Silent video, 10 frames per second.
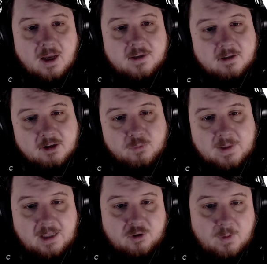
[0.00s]
telling us we
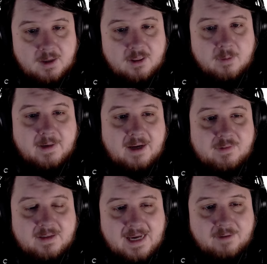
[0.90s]
can't do anything but have a
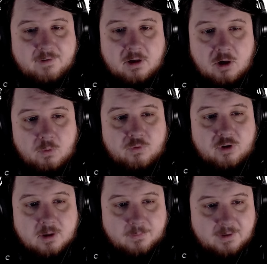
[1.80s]
laugh at our own
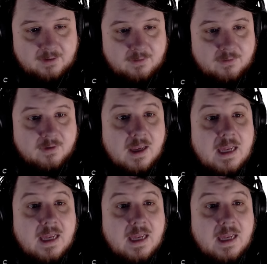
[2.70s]
circumstances.